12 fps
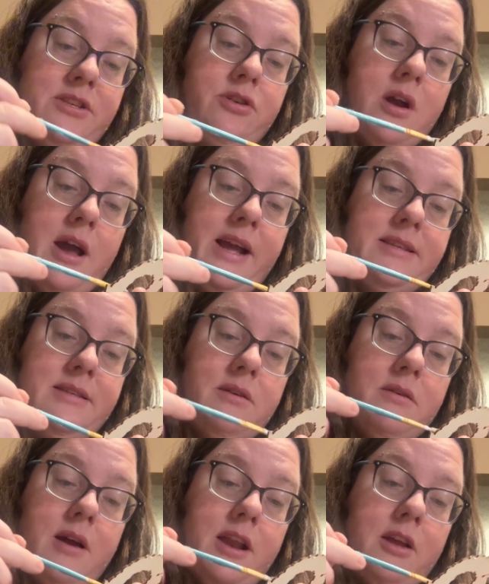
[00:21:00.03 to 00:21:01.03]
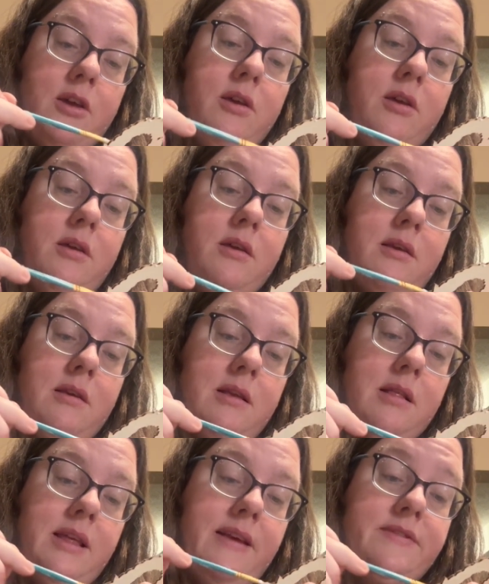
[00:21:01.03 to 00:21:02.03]
dry, it still kind
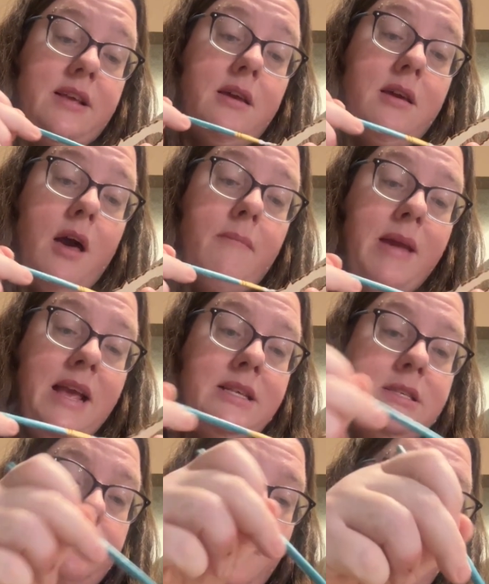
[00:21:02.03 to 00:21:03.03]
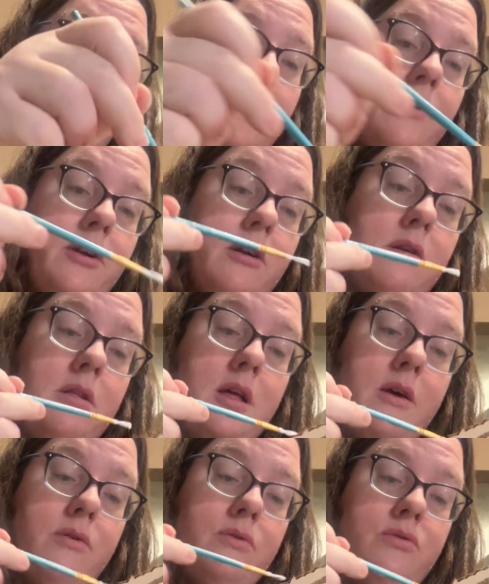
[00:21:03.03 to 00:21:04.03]
of leaves a gummy spot on your
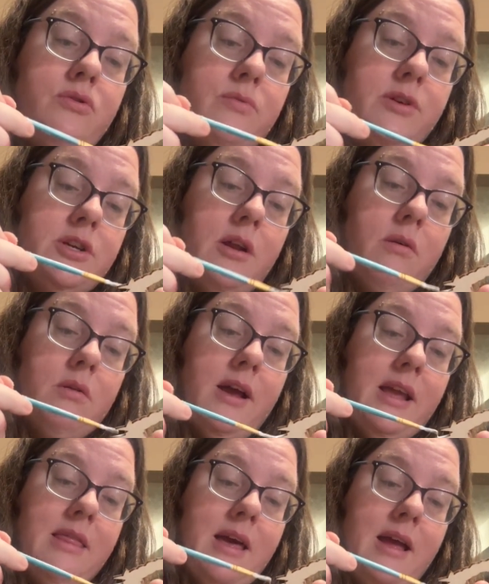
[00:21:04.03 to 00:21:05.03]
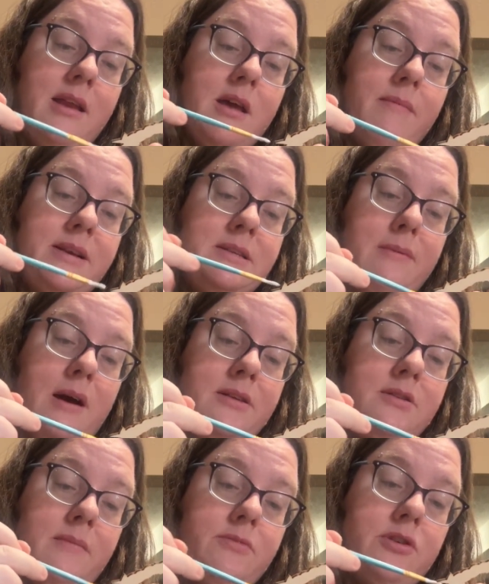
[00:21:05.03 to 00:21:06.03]
clothes, which I don't like that gummy
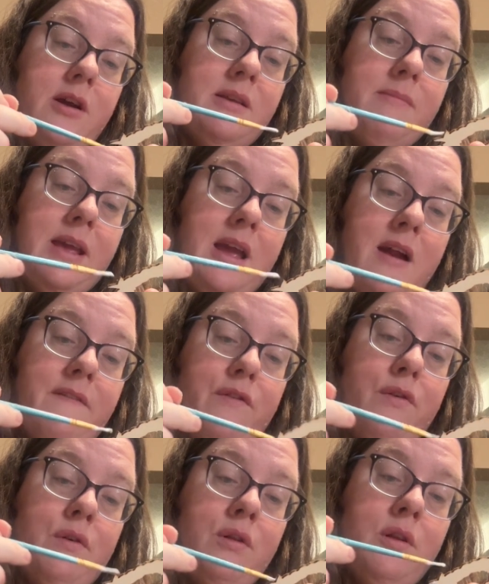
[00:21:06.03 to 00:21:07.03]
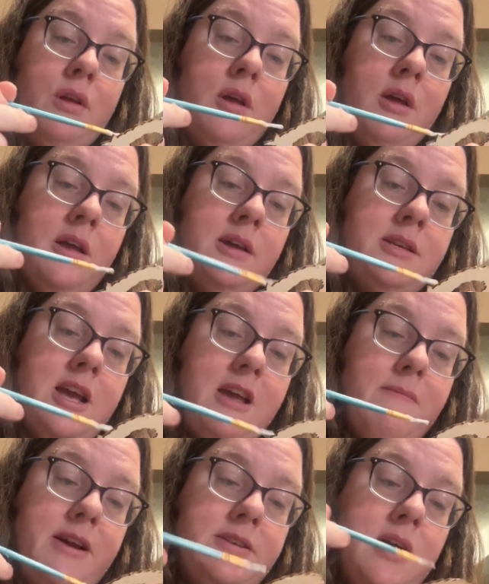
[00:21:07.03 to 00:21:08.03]
spot, so I'm trying to be careful,
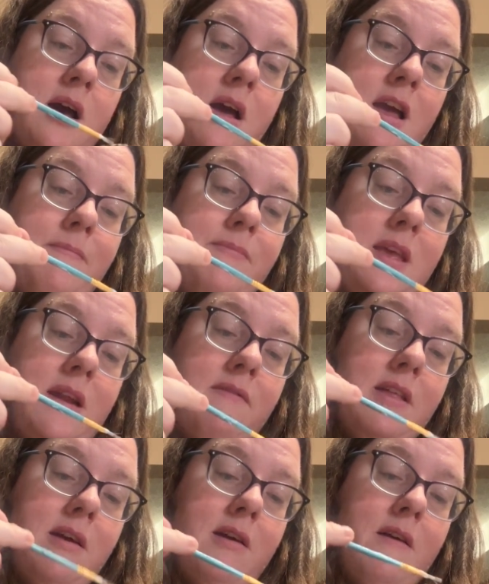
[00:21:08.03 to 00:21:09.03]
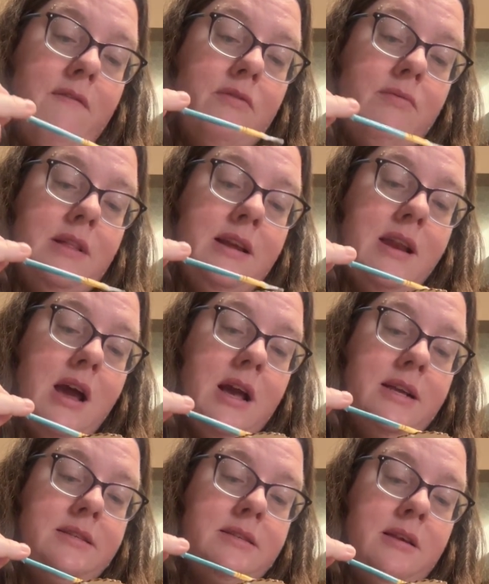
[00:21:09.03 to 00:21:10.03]
take my time, get everything covered really
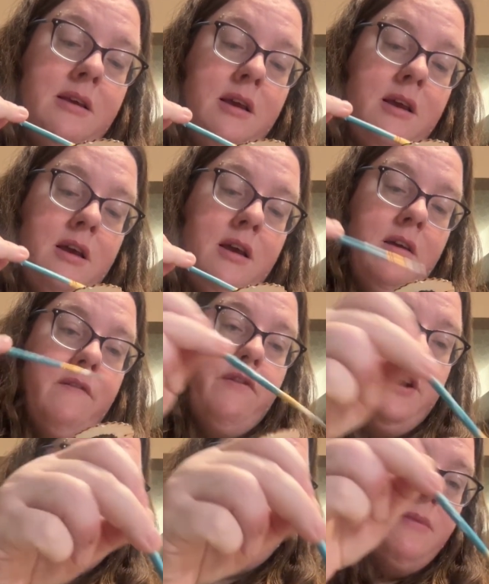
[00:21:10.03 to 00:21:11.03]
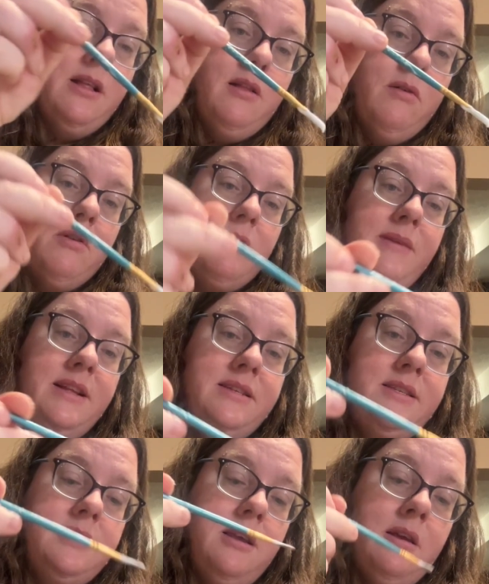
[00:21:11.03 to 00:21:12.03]
nice for each of my little
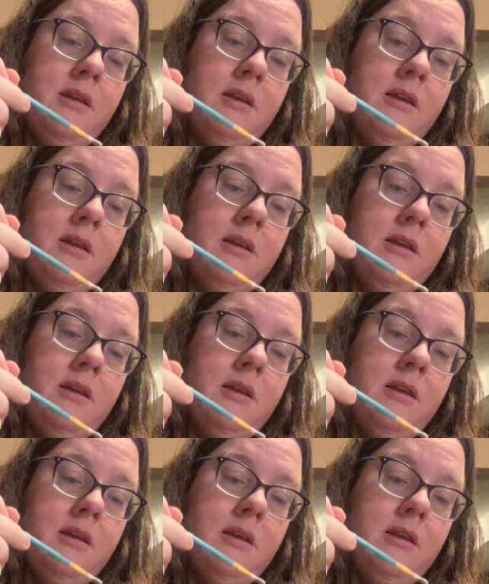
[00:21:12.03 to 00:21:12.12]
ornaments.